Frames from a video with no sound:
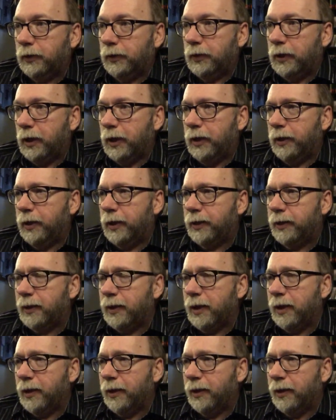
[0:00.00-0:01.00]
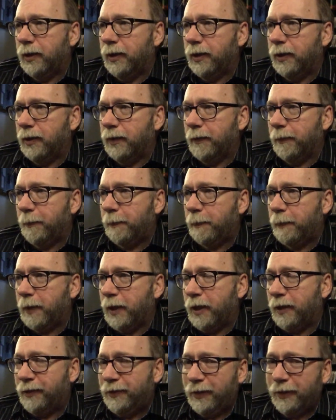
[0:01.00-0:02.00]
and that's not uh,
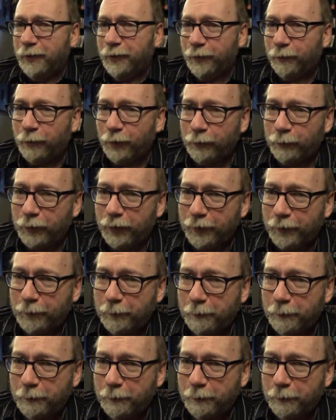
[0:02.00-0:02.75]
and seen in the right way.